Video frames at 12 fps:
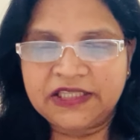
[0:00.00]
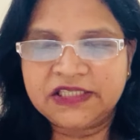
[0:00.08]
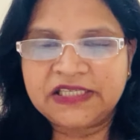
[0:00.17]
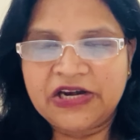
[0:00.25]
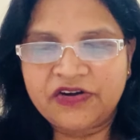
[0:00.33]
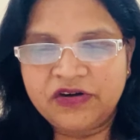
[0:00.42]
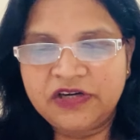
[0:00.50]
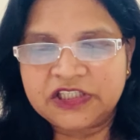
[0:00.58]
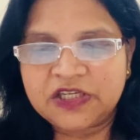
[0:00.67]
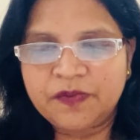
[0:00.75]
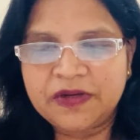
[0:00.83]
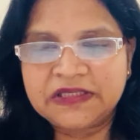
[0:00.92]
the central
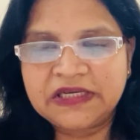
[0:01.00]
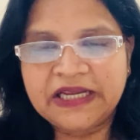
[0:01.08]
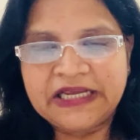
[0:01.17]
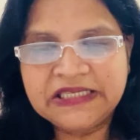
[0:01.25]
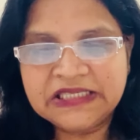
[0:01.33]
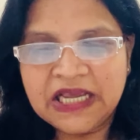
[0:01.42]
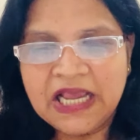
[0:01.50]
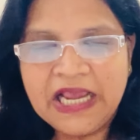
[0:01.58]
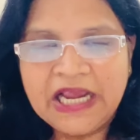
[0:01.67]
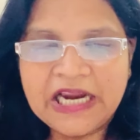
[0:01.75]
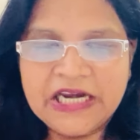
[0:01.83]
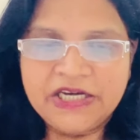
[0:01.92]
disturbance is
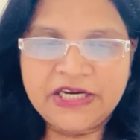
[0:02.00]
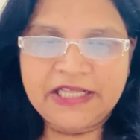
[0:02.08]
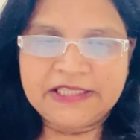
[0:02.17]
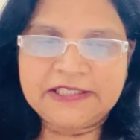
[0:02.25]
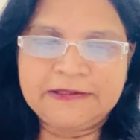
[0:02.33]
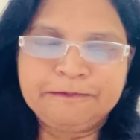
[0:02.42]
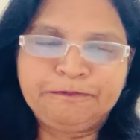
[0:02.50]
intense.